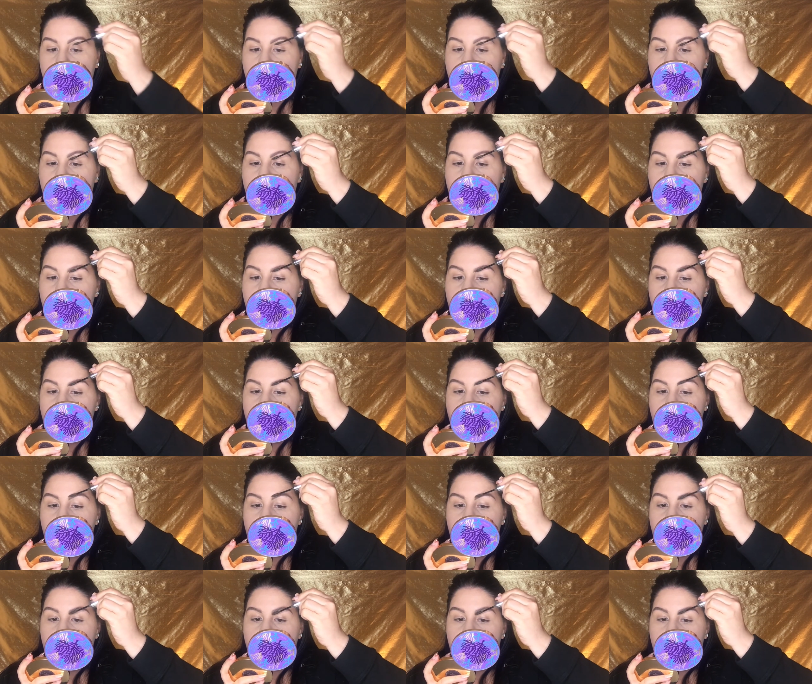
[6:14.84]

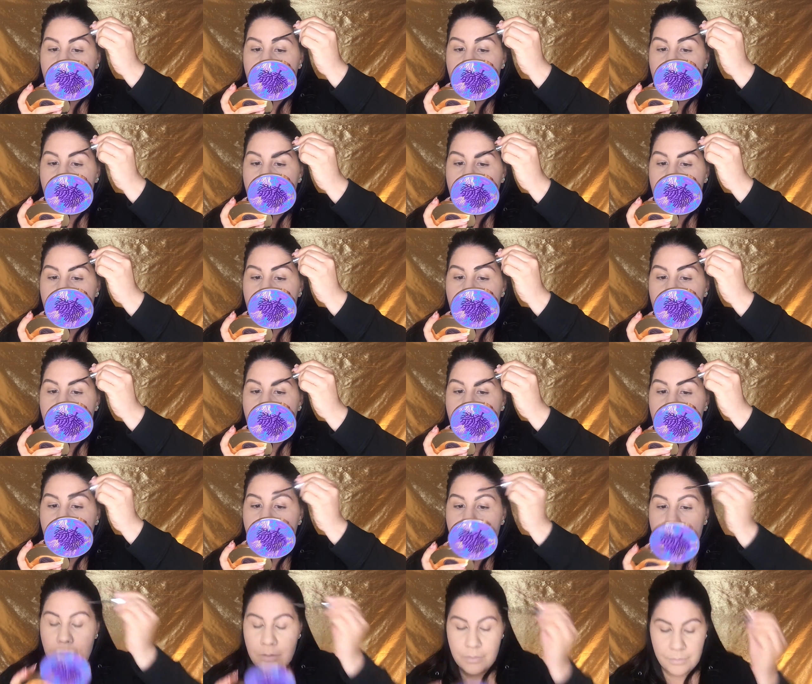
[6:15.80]

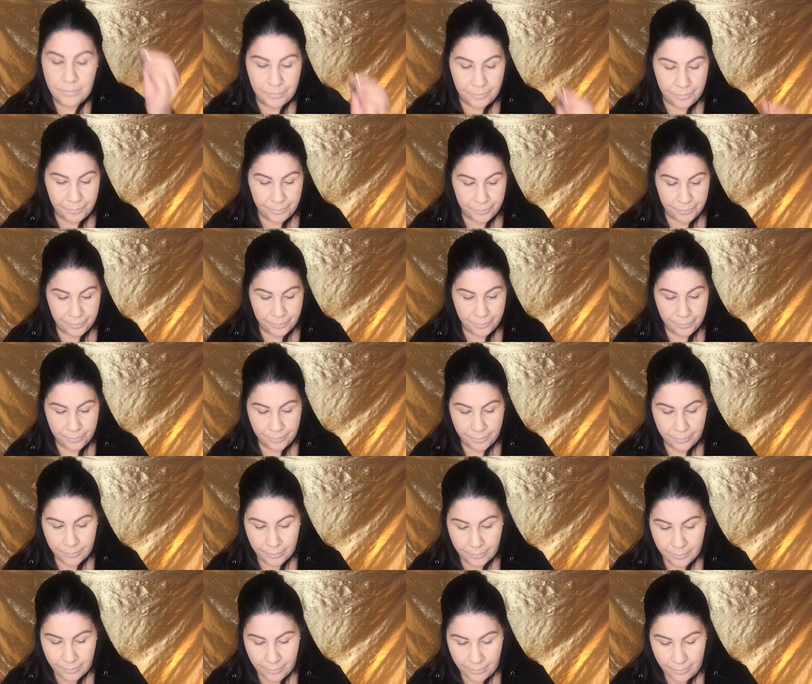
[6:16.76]

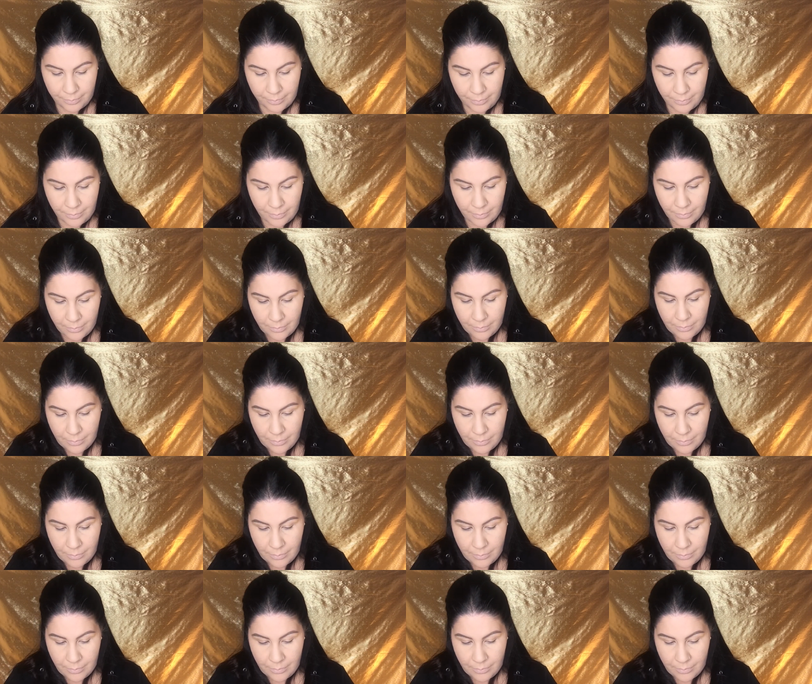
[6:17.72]
(silence)